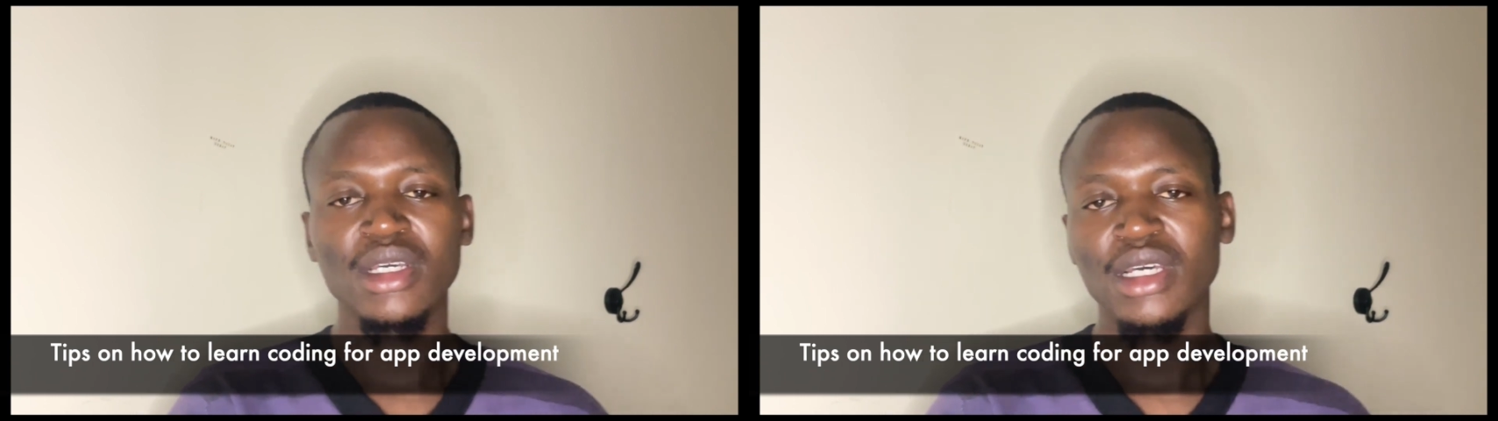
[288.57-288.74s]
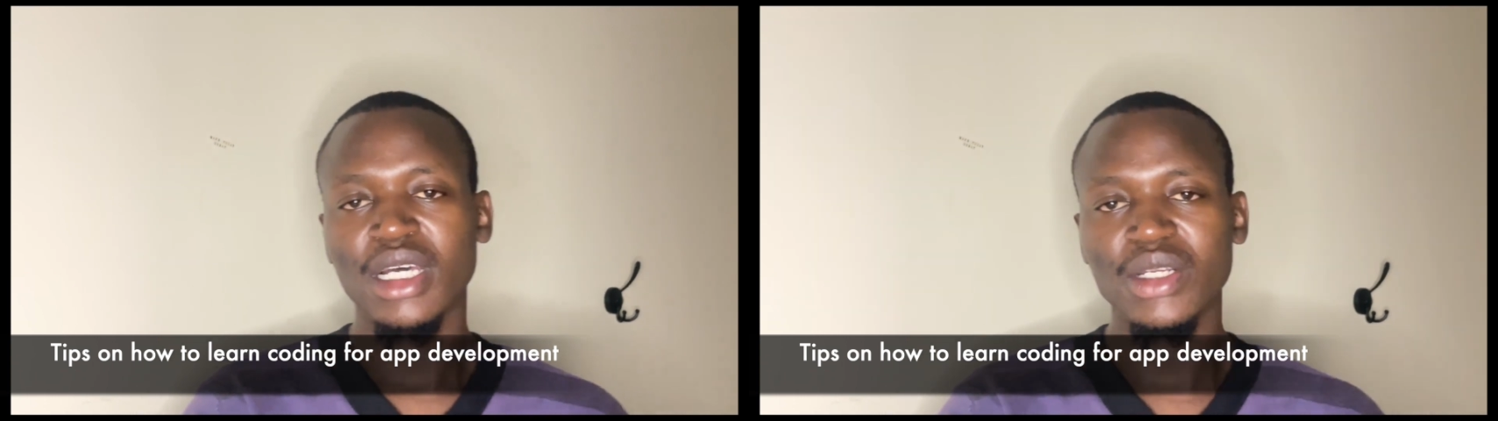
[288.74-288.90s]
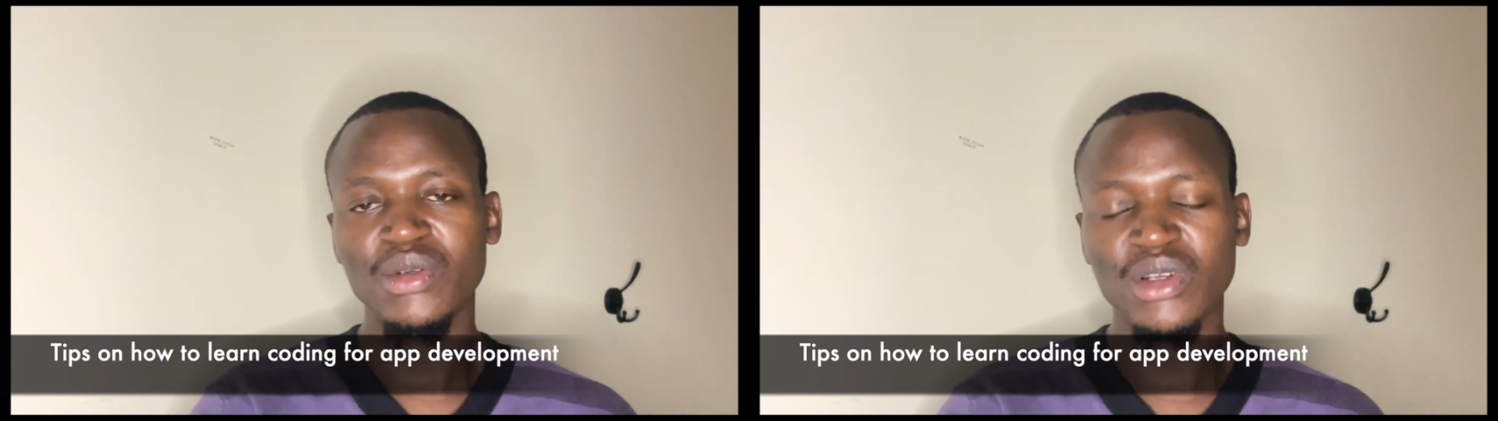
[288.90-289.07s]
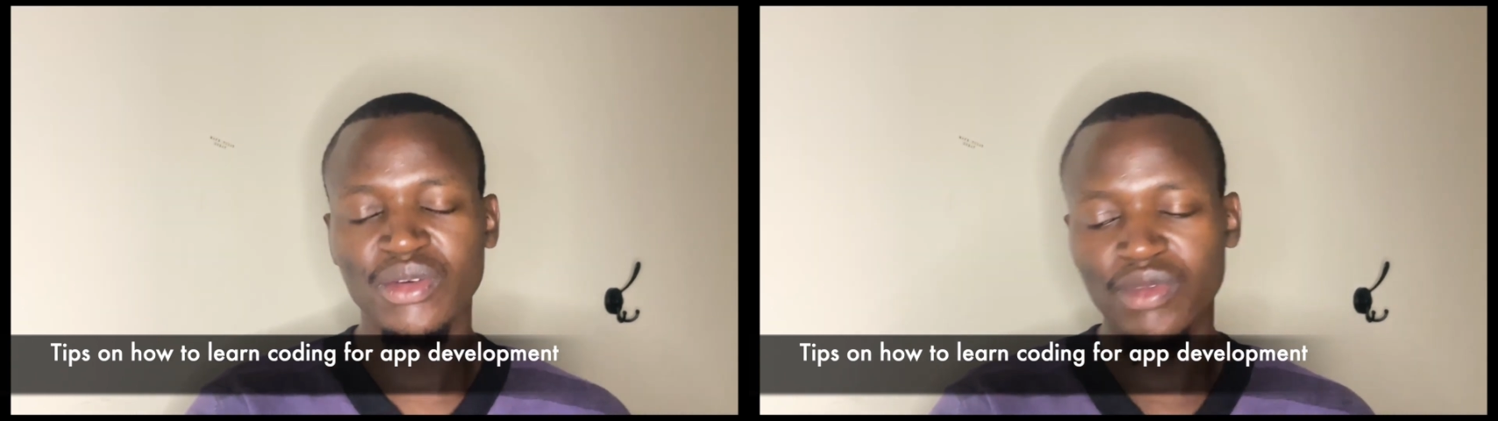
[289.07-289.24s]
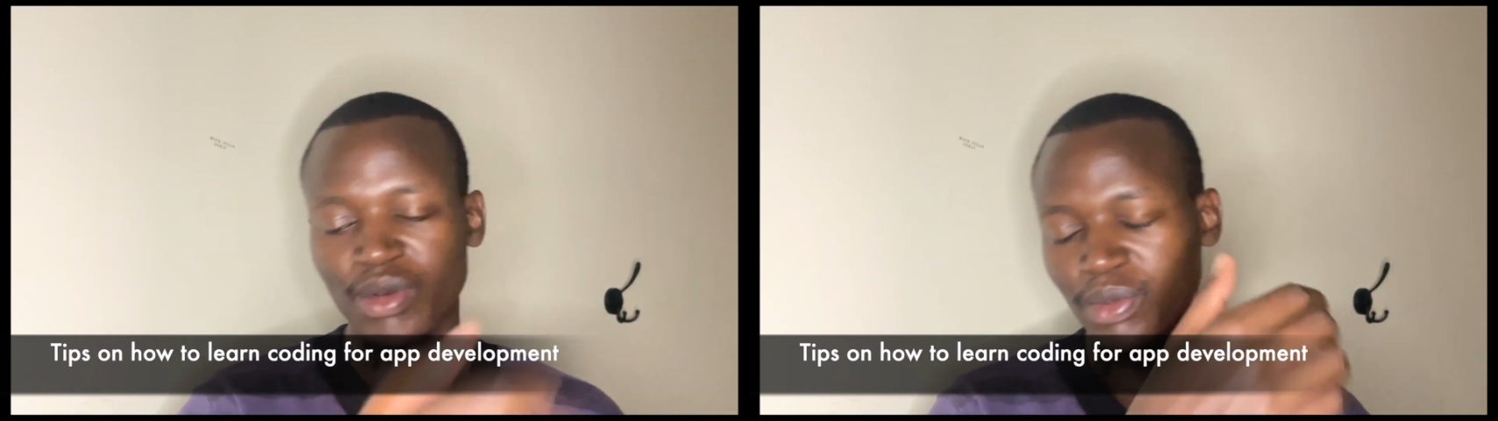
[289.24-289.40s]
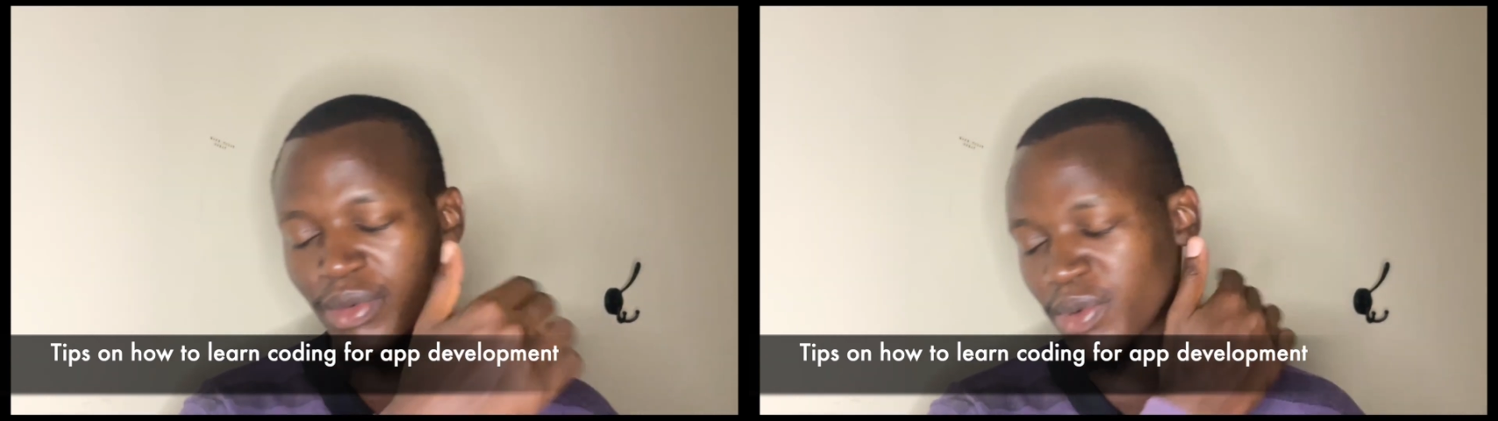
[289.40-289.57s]
and one of the
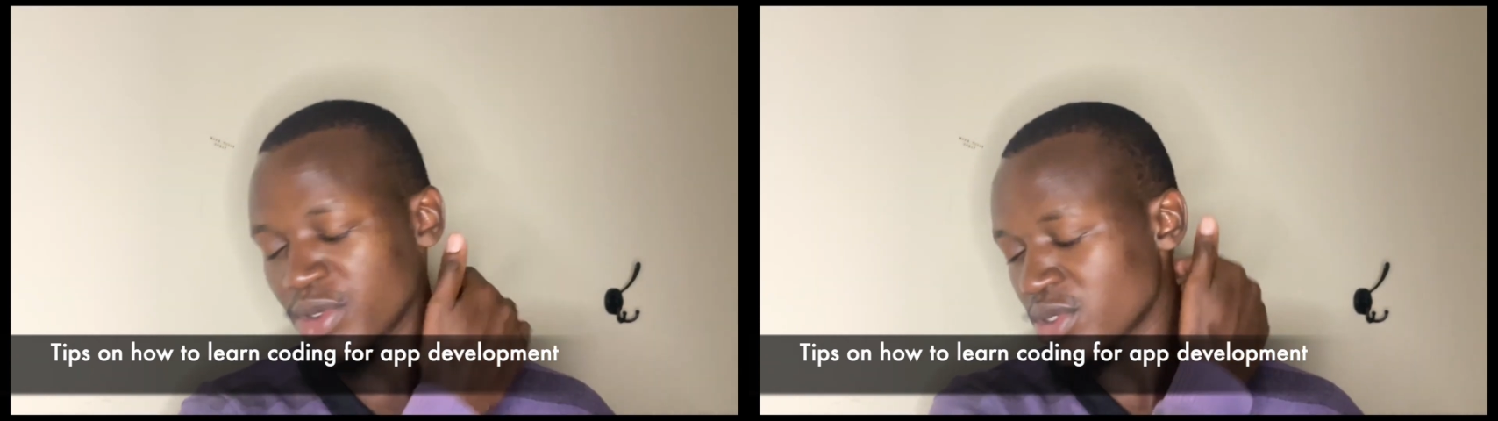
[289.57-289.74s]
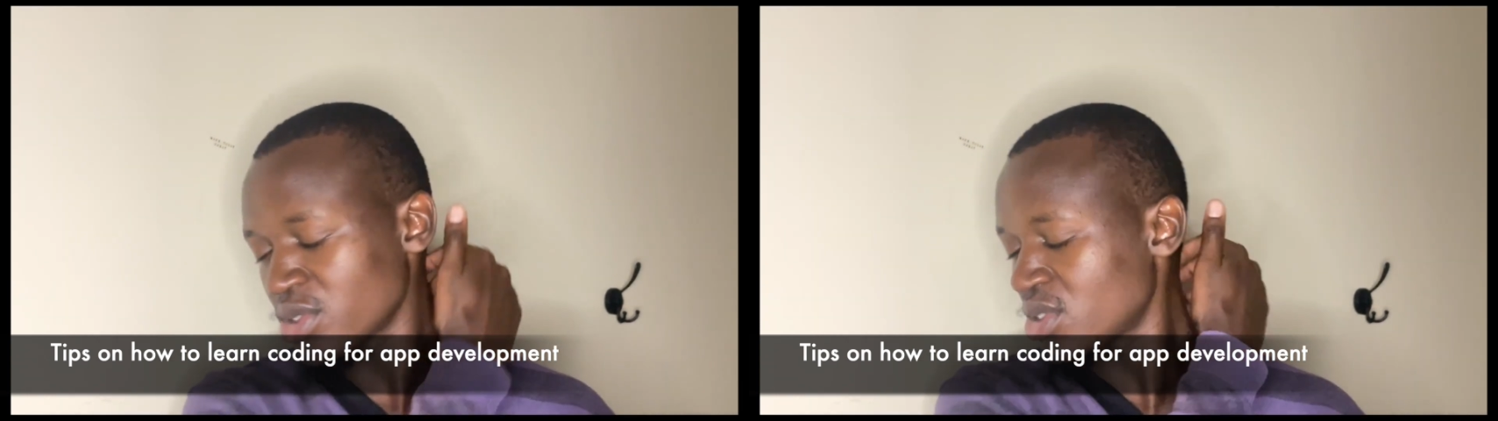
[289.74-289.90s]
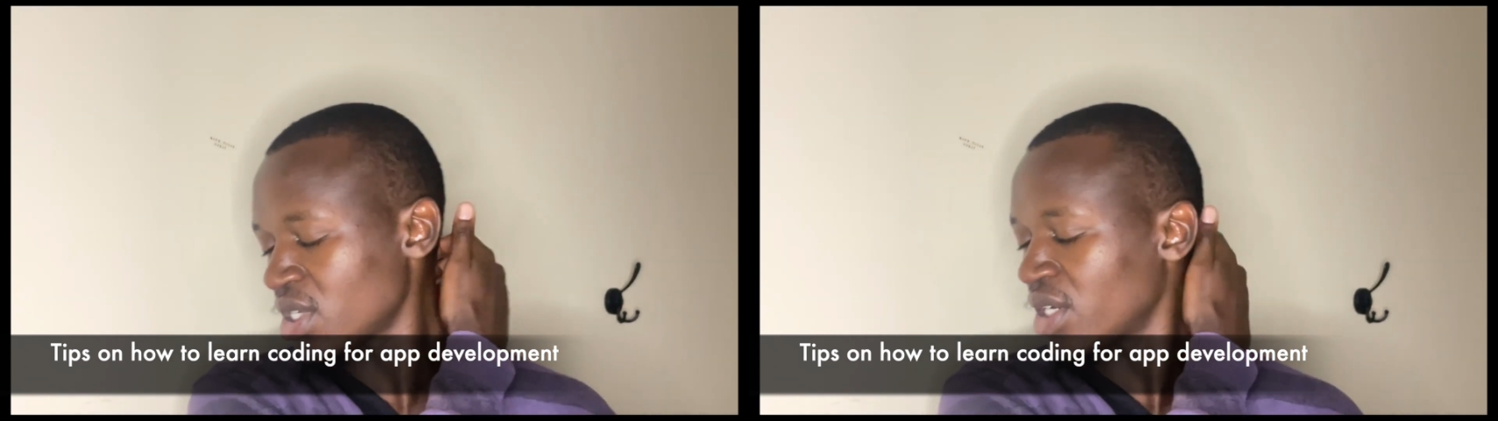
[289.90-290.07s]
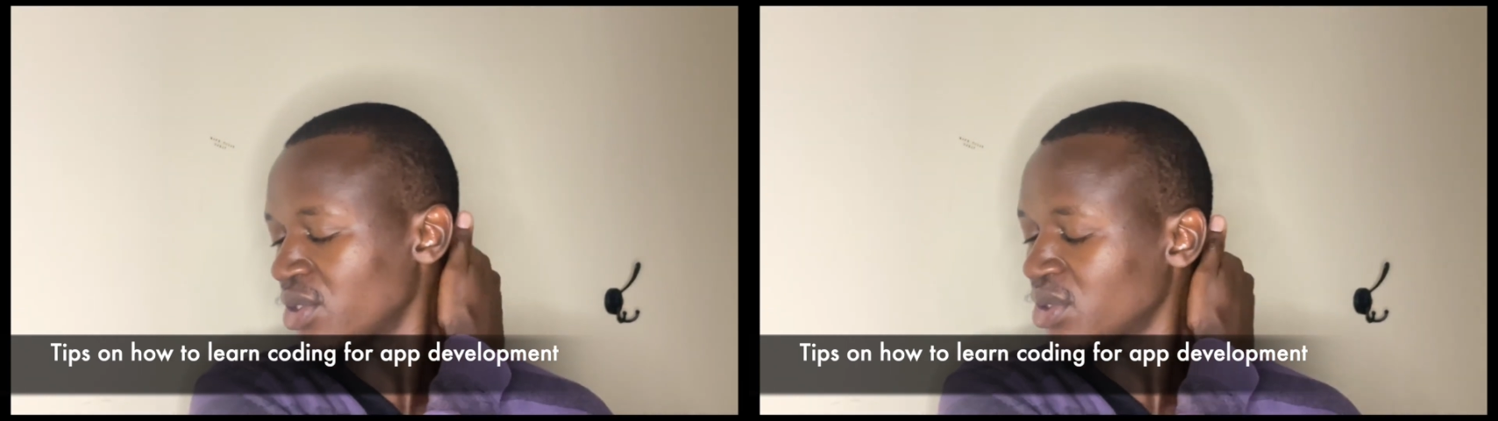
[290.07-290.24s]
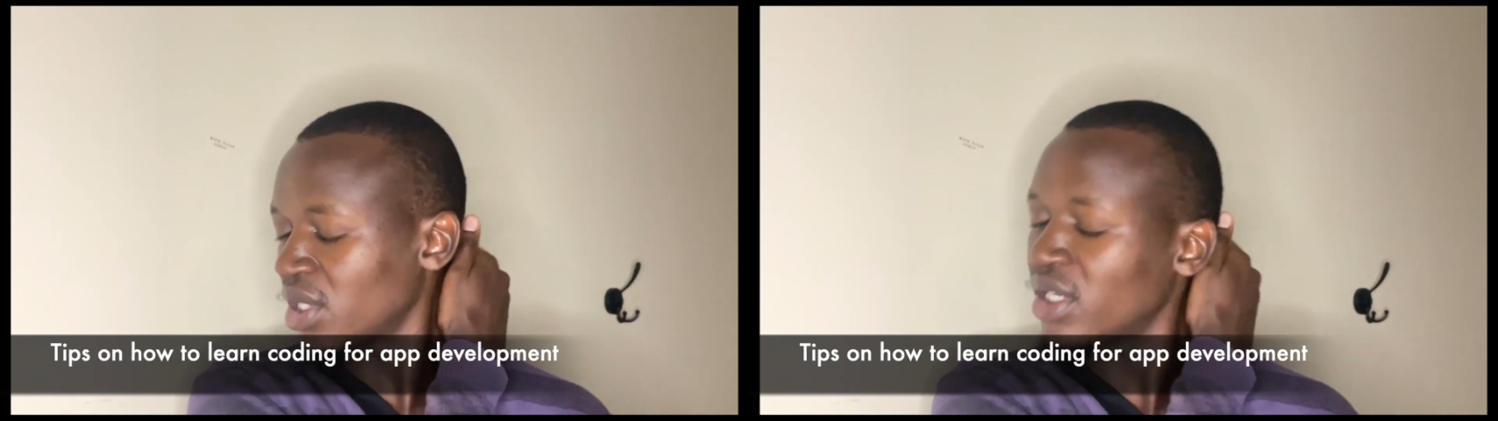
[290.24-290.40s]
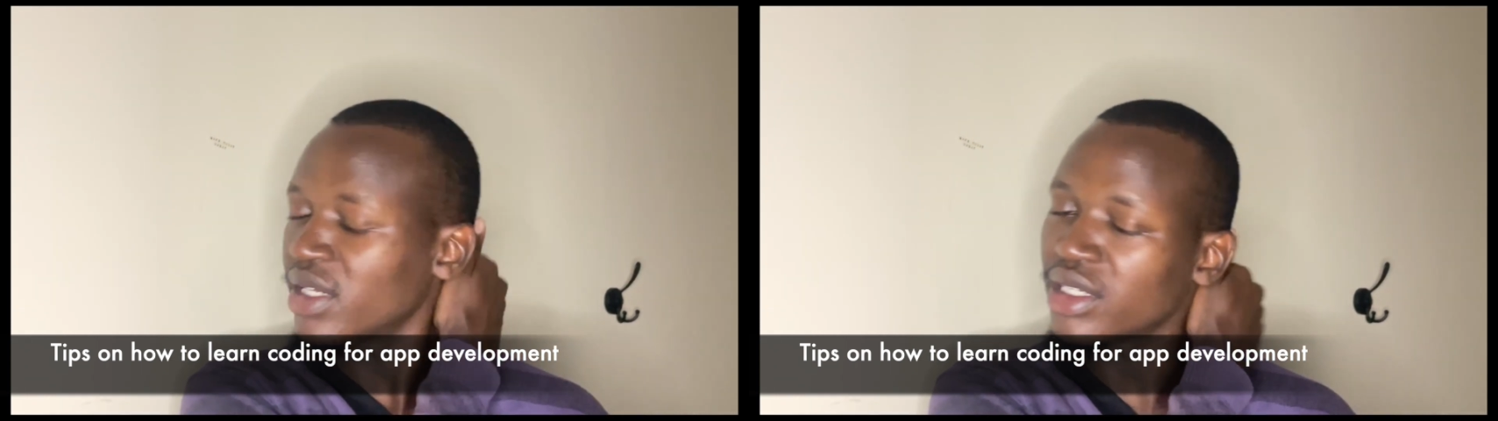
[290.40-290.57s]
purposes I
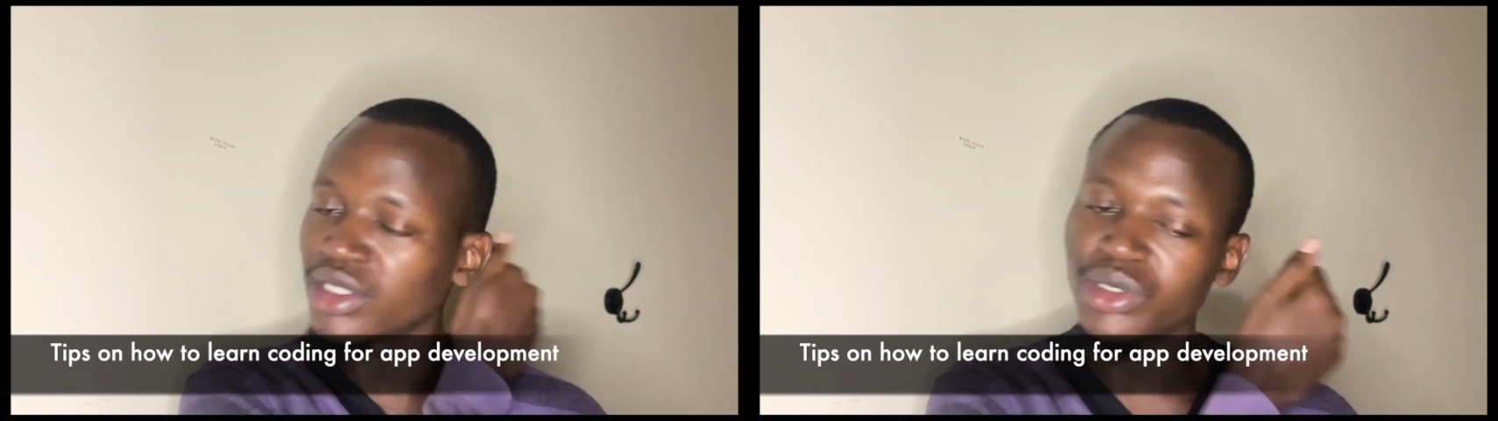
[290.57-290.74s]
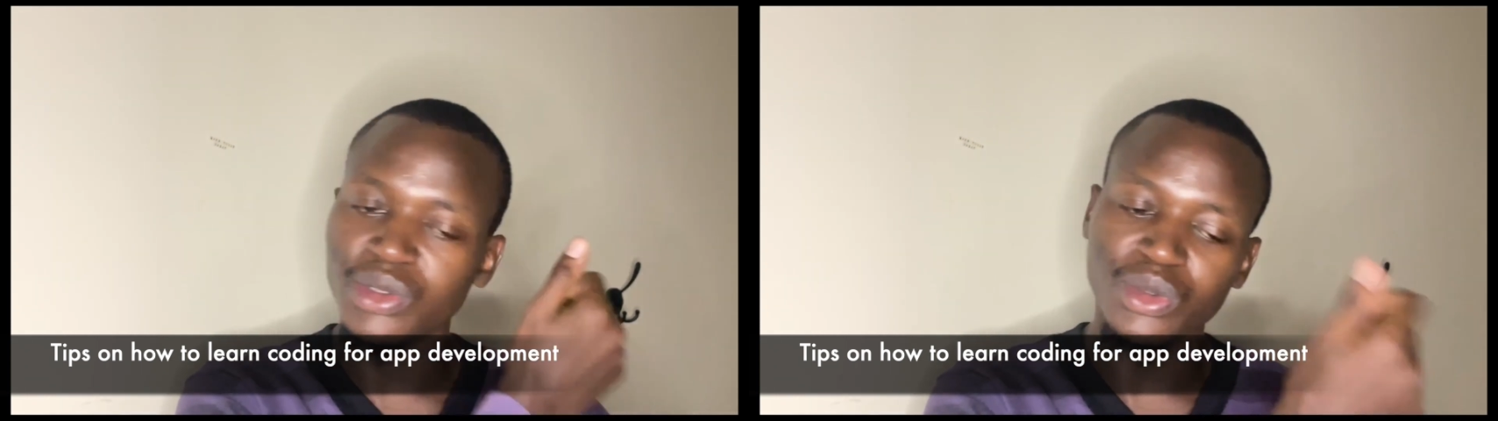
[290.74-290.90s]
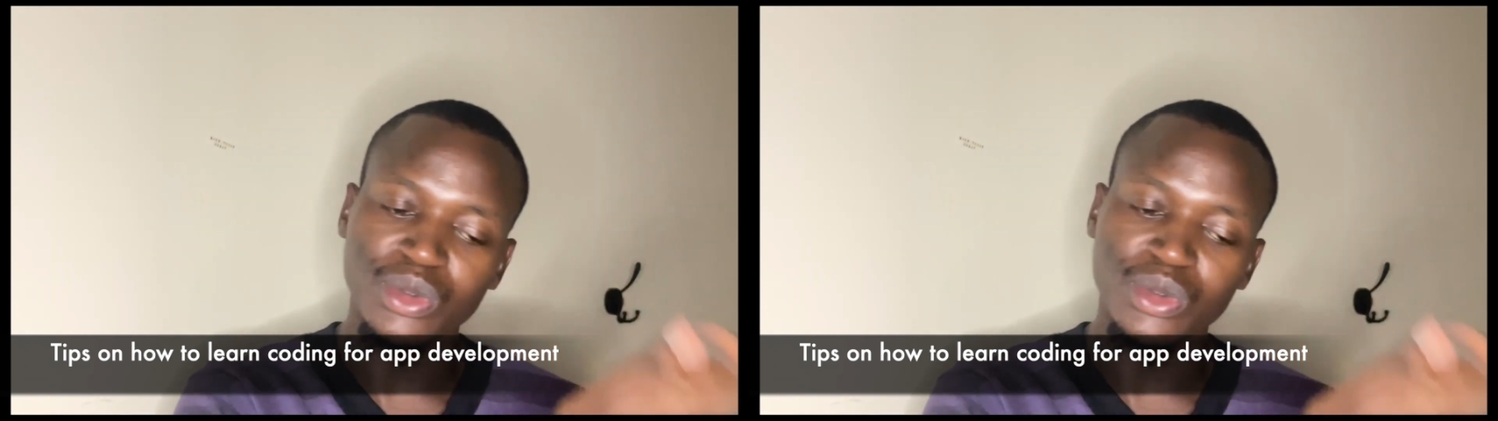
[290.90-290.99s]
usually do